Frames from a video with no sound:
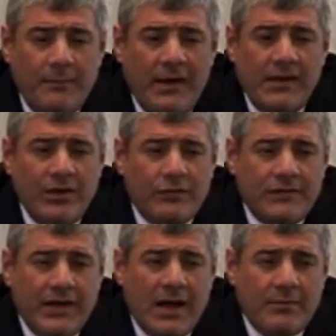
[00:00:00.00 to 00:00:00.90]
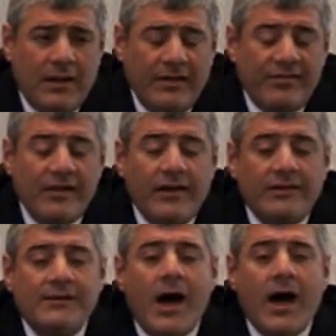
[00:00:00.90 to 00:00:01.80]
Many of the rabbis, they
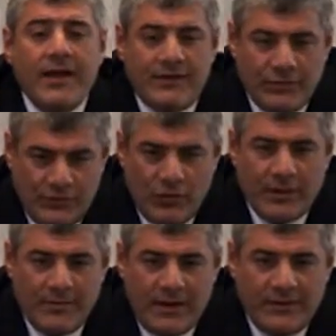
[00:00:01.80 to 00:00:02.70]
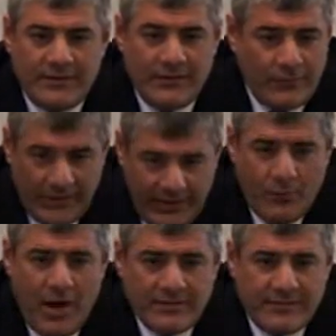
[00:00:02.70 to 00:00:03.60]
die to talk about it. They really
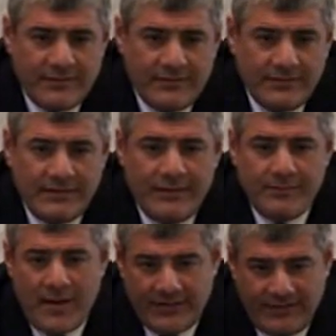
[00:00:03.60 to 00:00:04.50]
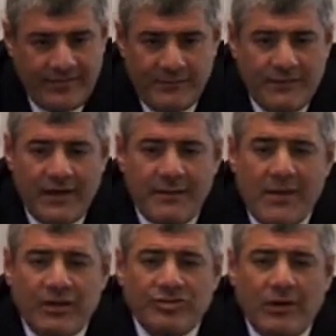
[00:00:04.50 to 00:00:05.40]
want. It bothers them very
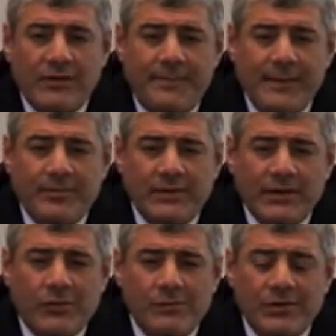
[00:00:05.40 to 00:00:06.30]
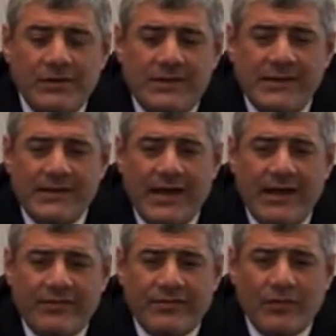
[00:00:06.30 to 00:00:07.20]
much how the people in a community
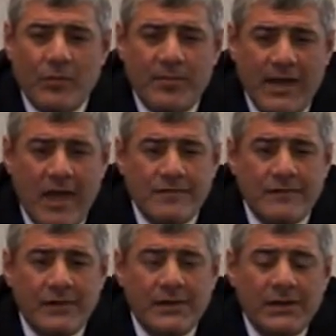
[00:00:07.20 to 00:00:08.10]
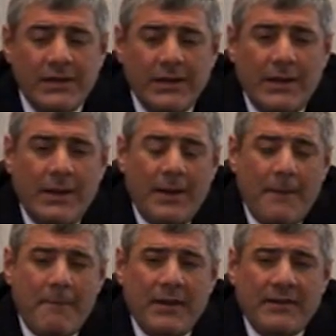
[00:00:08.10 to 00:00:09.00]
dress or behave
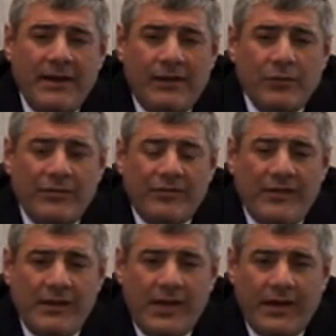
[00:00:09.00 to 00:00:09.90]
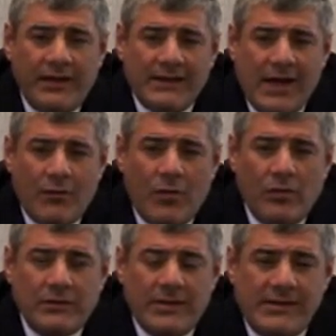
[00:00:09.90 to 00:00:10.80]
but they considering now
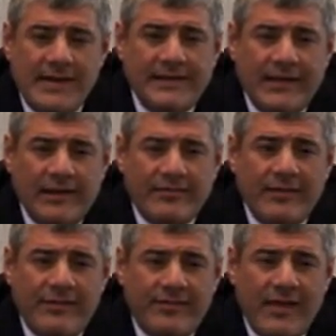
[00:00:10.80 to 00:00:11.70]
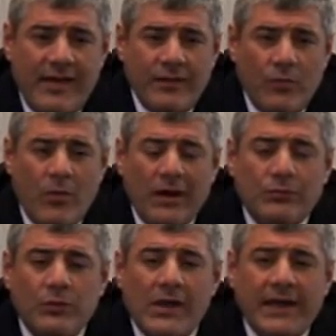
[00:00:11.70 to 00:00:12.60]
all the details. They say,
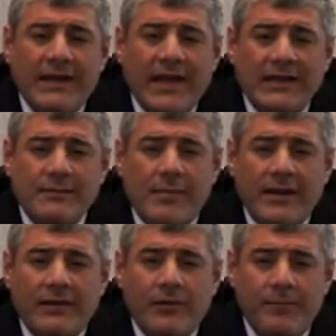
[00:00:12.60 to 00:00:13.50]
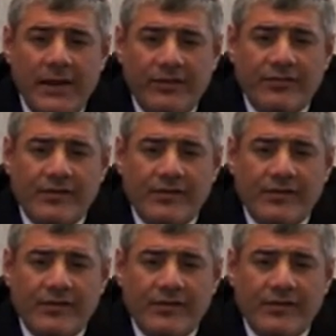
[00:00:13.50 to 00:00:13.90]
what would I gain by being